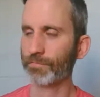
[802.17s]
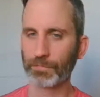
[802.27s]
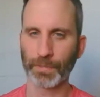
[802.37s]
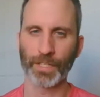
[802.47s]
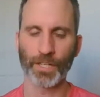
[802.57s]

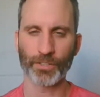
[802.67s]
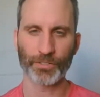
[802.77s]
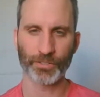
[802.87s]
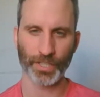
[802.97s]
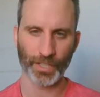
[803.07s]
But it
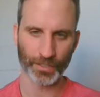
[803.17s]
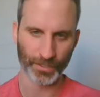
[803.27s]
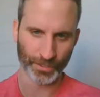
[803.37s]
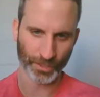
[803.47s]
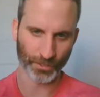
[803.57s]
also
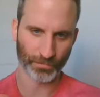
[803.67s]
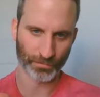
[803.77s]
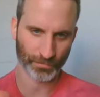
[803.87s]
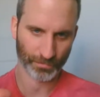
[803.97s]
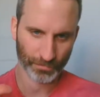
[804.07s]
says,
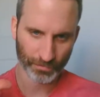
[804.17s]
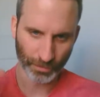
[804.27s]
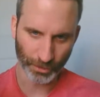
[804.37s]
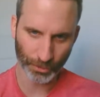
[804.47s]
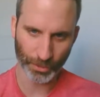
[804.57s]

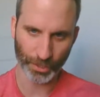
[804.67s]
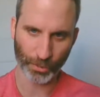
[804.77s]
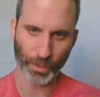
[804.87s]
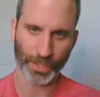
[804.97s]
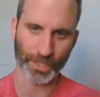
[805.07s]
do it
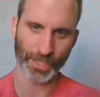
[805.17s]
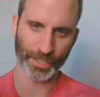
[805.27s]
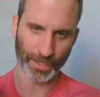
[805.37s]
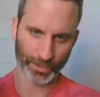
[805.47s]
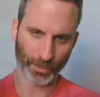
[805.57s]
quickly
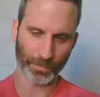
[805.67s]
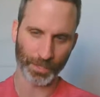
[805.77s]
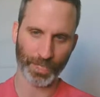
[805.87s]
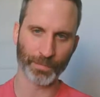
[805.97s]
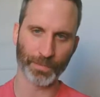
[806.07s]
and don't
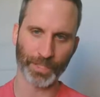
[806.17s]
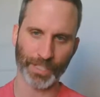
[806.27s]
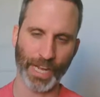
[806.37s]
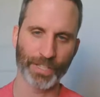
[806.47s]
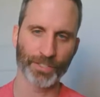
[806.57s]
become
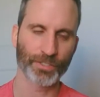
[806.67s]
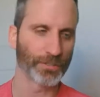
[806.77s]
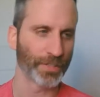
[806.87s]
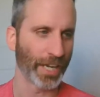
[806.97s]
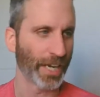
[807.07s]
attached
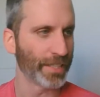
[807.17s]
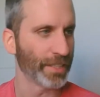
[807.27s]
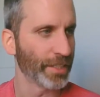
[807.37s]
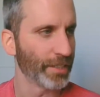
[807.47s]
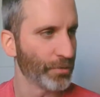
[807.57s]
to that
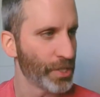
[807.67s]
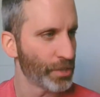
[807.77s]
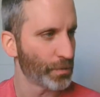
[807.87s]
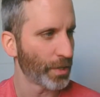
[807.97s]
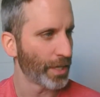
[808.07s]
idea. And the
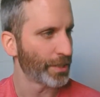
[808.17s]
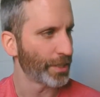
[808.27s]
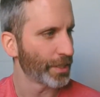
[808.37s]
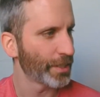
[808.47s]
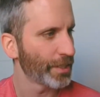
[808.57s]
reason why I
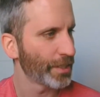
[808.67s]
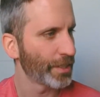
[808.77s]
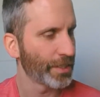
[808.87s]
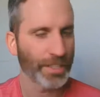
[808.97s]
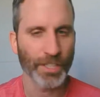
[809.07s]
think
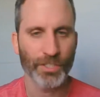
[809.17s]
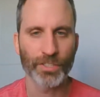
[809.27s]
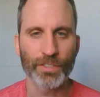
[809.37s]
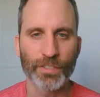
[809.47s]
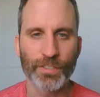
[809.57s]
it
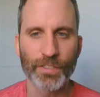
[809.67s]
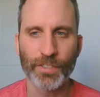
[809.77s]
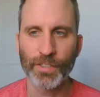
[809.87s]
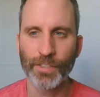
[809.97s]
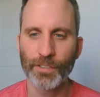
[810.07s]
teaches
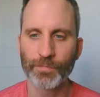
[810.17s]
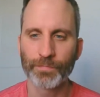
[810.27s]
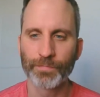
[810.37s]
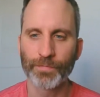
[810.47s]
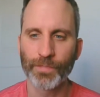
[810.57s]

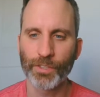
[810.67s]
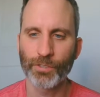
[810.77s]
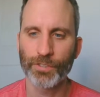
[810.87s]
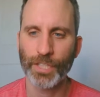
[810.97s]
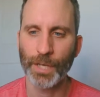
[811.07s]

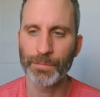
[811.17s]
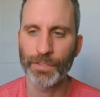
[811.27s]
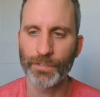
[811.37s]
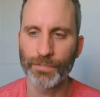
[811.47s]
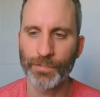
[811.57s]
those types
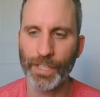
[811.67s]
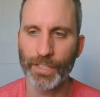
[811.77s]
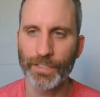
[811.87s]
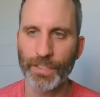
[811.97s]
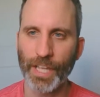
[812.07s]
of
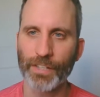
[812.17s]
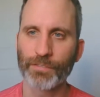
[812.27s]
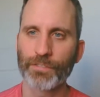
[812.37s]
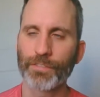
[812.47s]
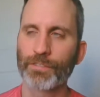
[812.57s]
things in that
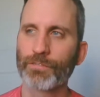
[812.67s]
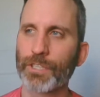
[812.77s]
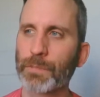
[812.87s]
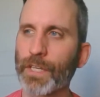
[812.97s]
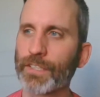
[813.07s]

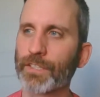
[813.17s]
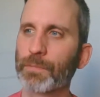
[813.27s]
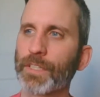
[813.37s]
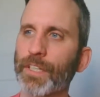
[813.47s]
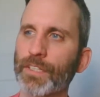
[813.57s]
respect is
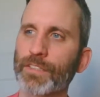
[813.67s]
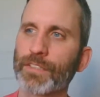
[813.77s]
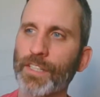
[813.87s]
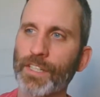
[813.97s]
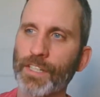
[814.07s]
because